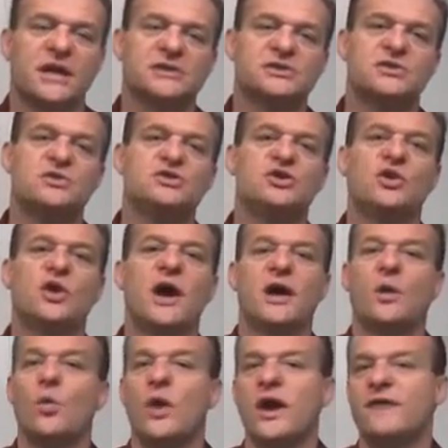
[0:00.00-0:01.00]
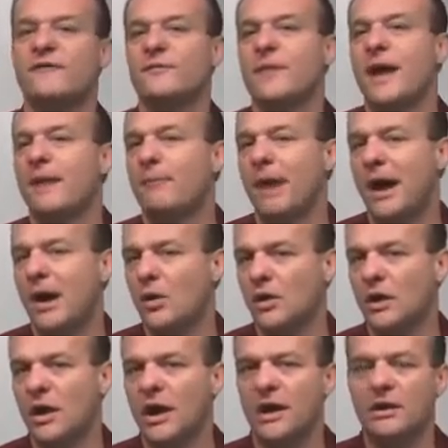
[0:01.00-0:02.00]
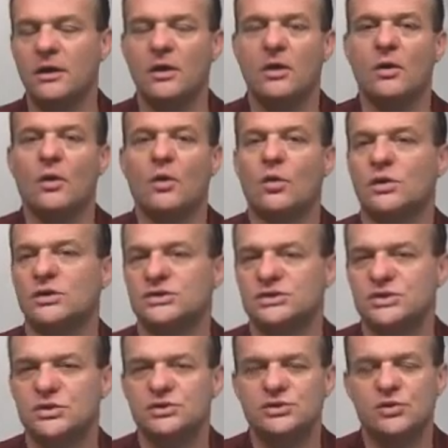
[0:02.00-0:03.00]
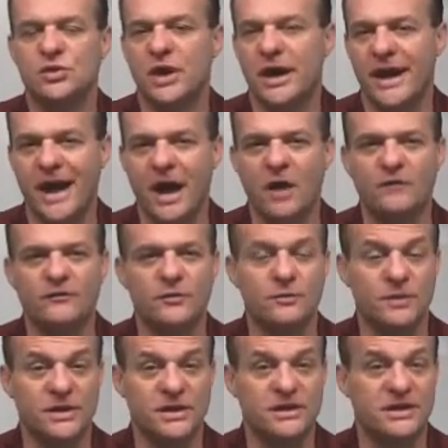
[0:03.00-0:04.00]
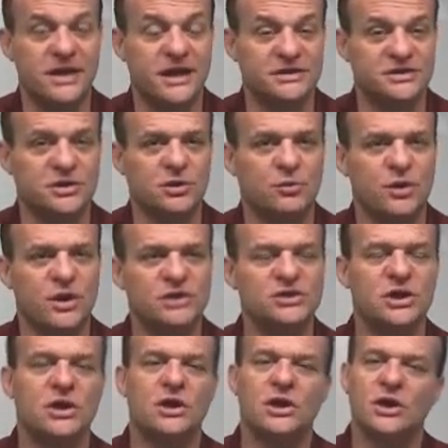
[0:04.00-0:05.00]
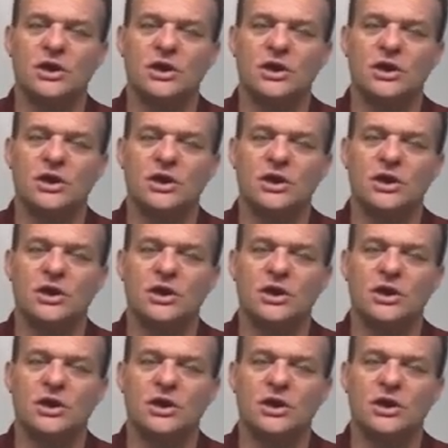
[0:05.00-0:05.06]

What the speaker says: as soon as you got away from that power line or as soon as you got out from beneath that steel bridge,